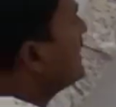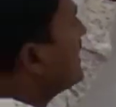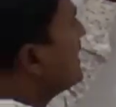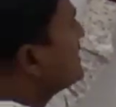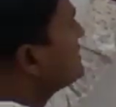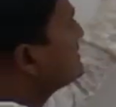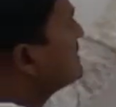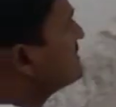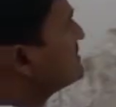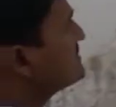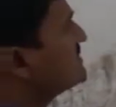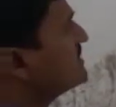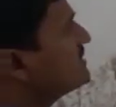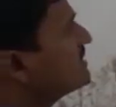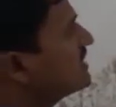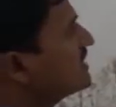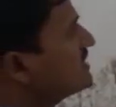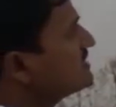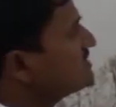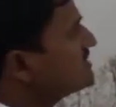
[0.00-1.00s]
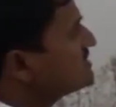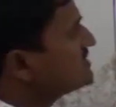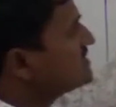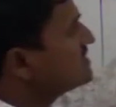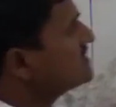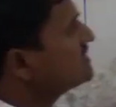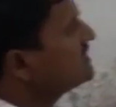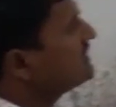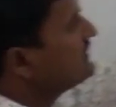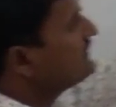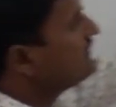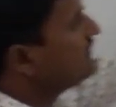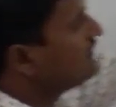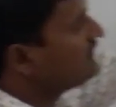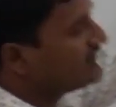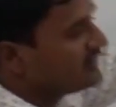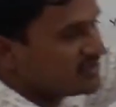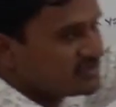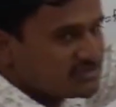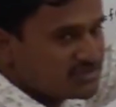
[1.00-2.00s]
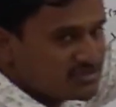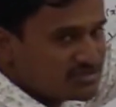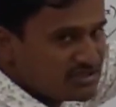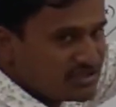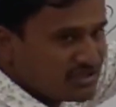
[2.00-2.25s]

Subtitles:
As x increases, f of x is